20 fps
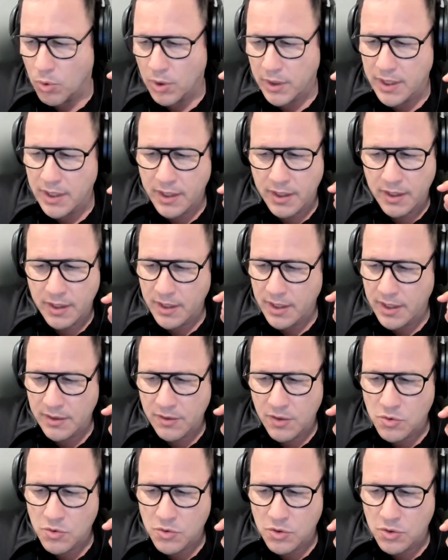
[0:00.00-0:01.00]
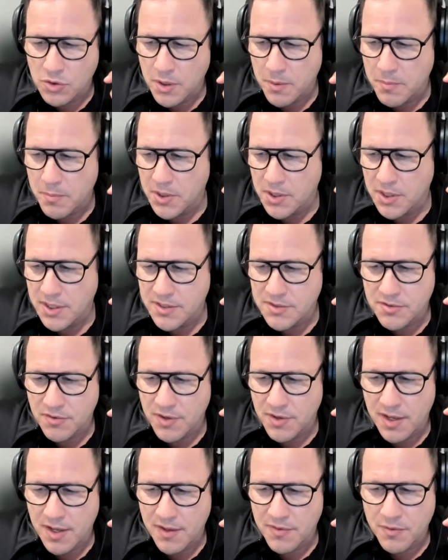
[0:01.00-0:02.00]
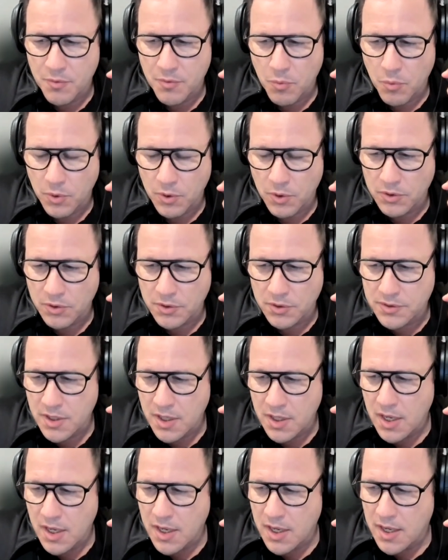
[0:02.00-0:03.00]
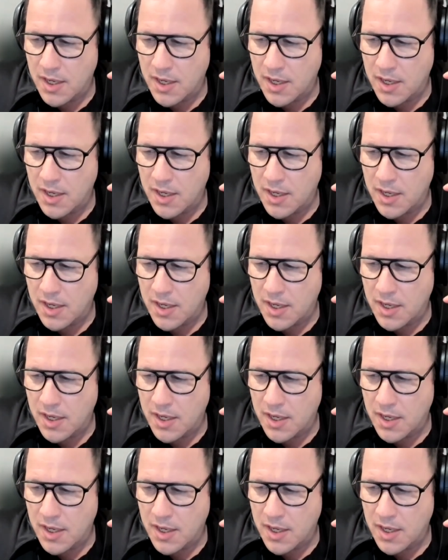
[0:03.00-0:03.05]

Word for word: working in local communities around the world